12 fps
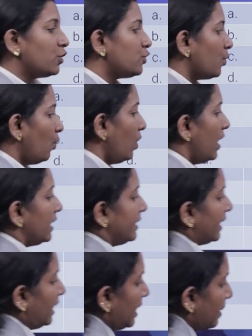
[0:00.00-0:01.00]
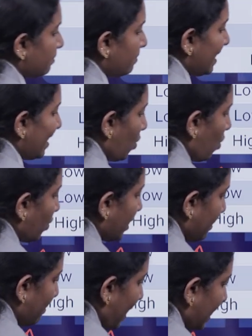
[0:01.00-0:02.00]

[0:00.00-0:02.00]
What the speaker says: So the BOD,